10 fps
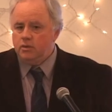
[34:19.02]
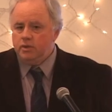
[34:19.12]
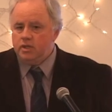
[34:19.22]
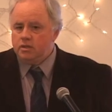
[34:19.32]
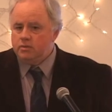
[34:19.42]

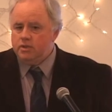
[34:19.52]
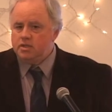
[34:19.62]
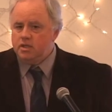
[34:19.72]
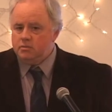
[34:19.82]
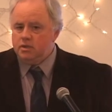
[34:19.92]
we hit the
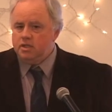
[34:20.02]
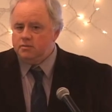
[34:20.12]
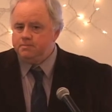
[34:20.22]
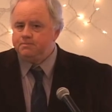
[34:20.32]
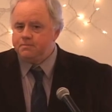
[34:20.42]
reset
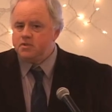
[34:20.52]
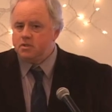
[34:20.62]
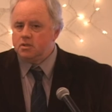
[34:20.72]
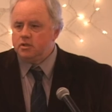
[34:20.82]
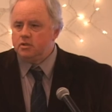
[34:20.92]
button.
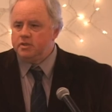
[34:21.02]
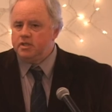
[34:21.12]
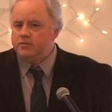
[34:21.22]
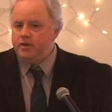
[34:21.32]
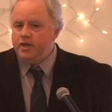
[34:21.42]
So a little bit
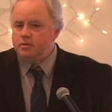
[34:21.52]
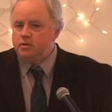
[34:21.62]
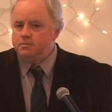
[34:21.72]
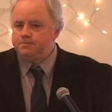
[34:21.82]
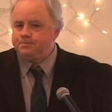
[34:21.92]
different
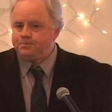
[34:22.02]
animal.